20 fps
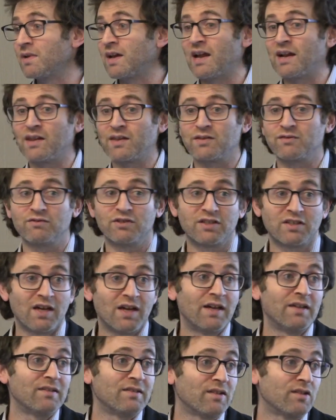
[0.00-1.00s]
Kind of the
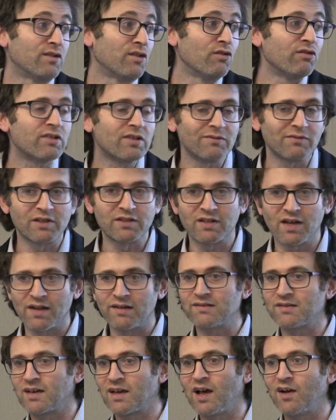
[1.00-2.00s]
returns, the social
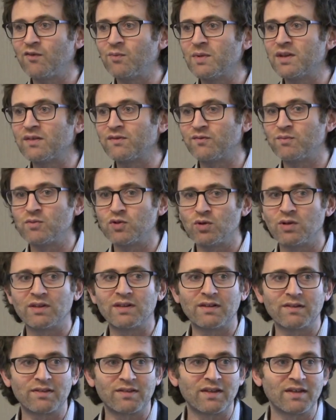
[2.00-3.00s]
returns to governments from doing
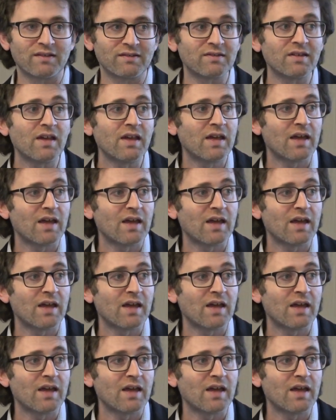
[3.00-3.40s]
these things